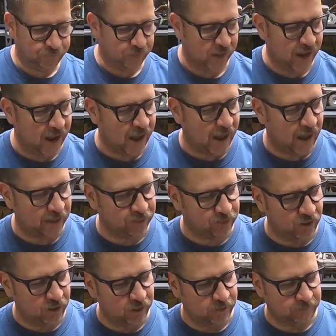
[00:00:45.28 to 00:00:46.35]
yeah, I
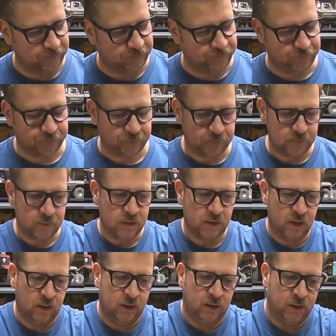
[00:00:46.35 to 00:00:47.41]
thought
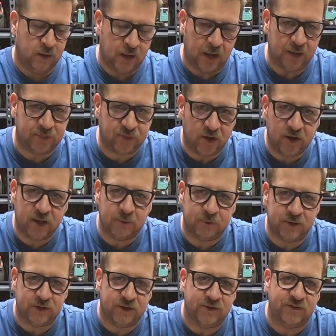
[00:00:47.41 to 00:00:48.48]
I
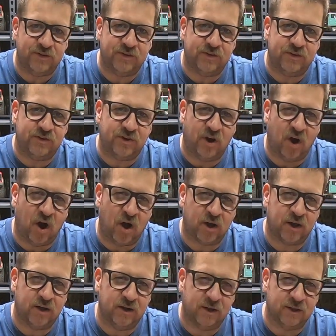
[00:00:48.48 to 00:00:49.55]
would
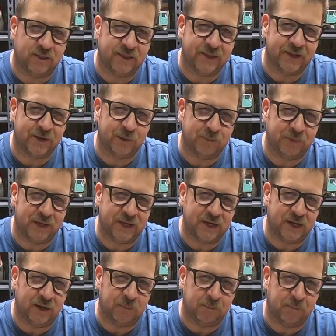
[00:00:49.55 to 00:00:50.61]
talk a little bit
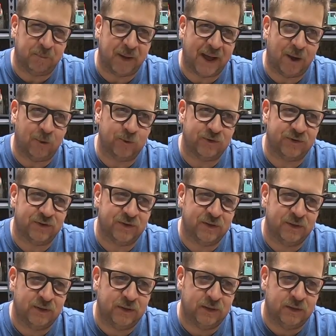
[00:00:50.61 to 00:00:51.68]
about
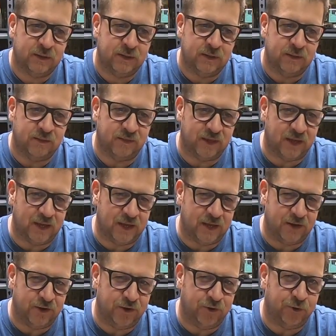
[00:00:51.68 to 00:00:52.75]

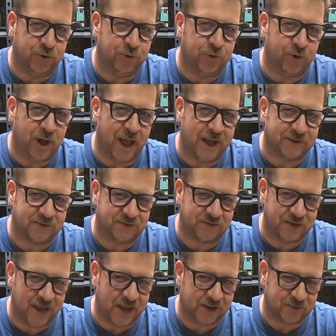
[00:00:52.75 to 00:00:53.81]
the new
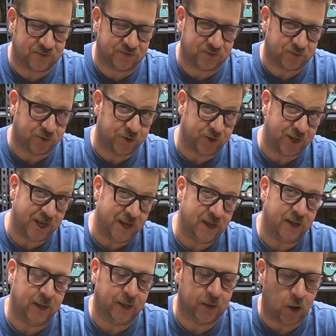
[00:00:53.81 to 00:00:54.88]
SCX30
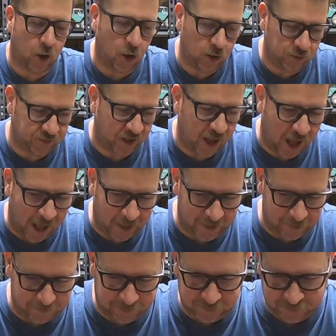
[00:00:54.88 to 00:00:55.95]
and all the
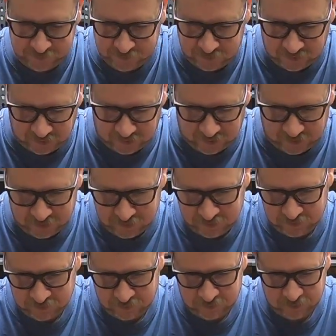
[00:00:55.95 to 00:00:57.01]
hype uh,
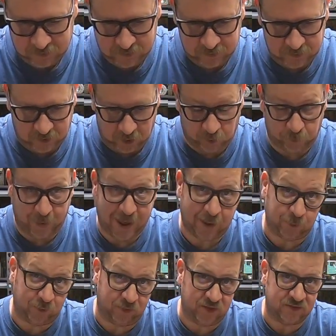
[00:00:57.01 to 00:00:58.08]

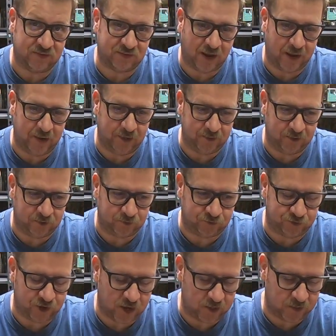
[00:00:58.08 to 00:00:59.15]
around this tiny little
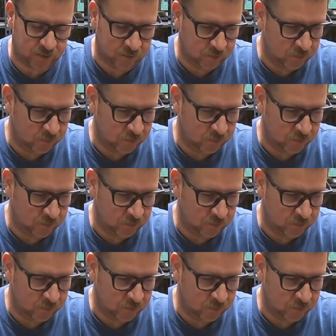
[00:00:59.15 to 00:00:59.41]
truck.